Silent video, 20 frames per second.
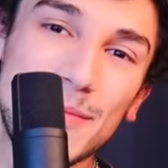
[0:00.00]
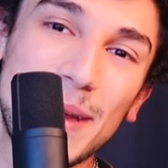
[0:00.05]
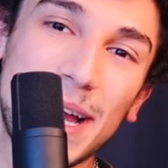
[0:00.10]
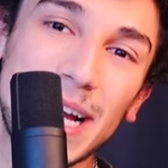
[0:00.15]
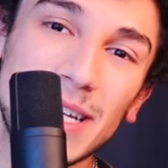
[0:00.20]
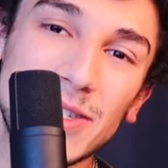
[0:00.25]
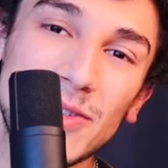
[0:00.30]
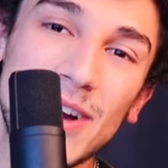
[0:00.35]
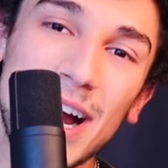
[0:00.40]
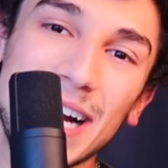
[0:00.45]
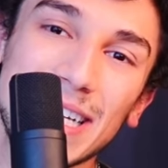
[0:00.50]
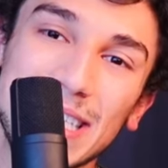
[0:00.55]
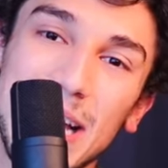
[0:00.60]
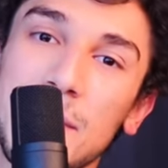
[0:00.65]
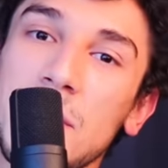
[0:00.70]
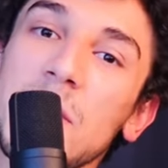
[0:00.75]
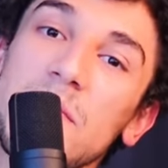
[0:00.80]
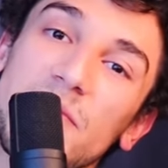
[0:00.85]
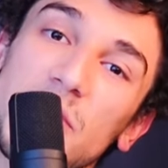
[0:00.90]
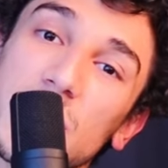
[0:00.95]
Because you guys
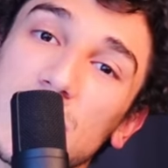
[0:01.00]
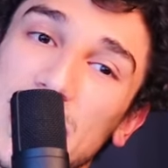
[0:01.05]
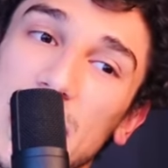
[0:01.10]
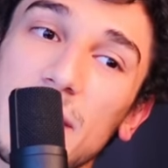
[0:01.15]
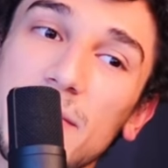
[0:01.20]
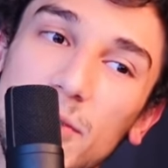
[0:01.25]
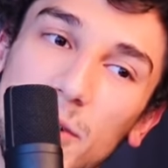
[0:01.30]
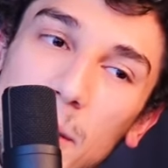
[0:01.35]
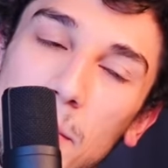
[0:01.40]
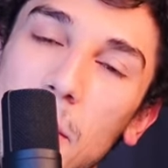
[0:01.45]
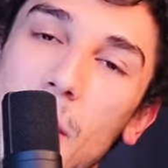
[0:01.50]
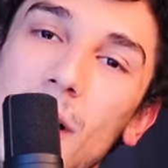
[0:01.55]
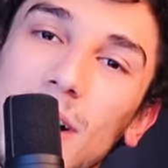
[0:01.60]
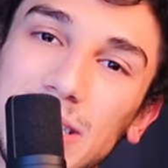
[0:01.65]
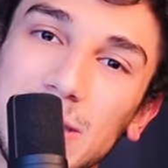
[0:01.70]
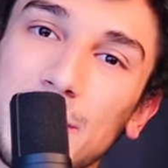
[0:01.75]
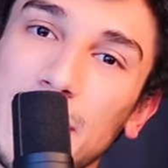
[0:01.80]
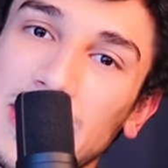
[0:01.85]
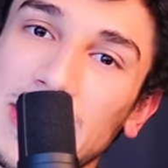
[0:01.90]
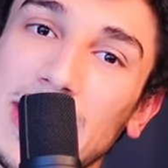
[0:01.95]
kept confusing it for a
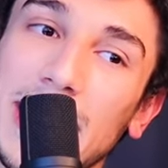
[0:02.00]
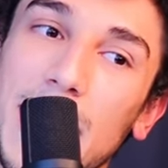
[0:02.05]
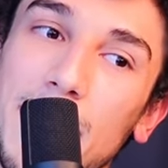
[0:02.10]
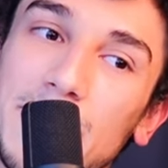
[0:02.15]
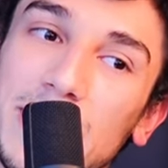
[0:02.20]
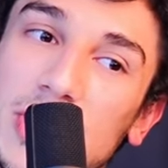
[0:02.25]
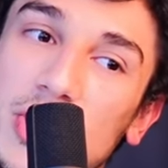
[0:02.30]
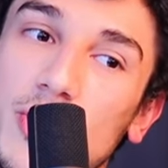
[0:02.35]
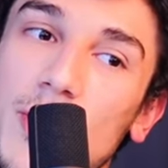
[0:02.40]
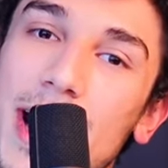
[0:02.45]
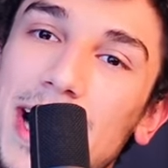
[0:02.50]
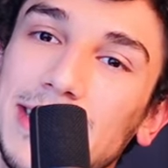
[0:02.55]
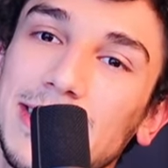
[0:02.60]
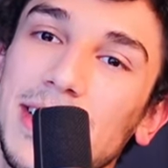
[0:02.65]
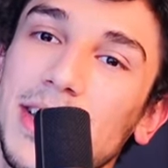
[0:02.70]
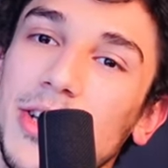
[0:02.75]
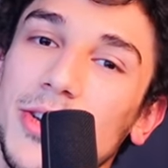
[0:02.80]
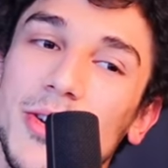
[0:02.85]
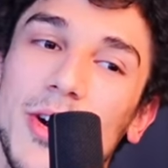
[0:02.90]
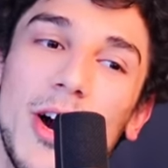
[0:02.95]
pause button and kept
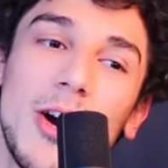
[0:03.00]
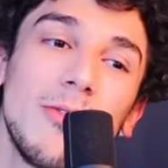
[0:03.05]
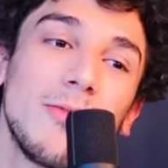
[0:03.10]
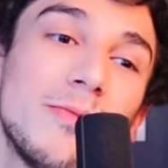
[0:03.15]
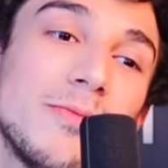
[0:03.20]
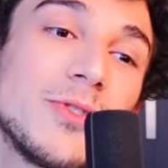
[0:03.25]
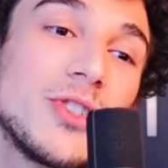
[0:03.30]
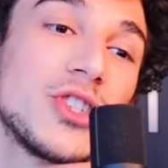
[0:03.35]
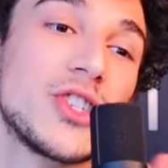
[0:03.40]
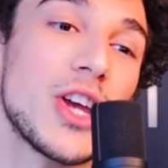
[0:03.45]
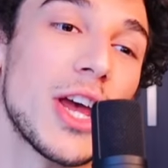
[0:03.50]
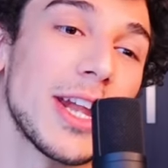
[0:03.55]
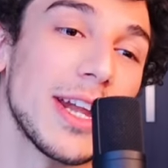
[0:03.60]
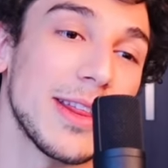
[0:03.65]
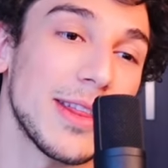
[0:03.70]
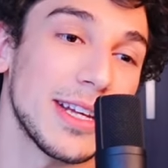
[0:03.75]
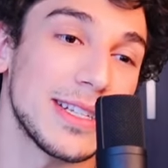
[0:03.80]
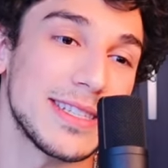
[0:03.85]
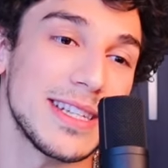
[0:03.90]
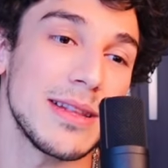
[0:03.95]
distracting you. Oh
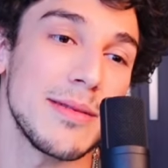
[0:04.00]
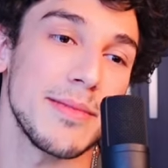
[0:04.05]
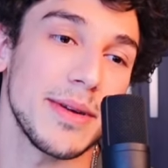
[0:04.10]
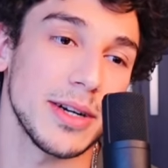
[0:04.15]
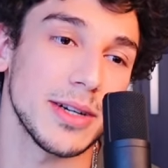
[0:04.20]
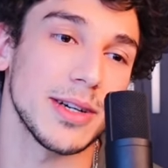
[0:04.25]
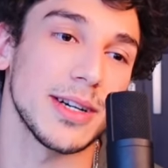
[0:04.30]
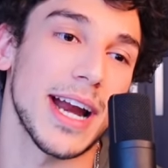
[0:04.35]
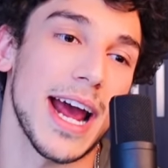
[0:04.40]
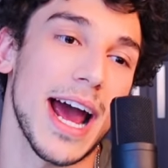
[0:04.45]
shit, it's in the mirror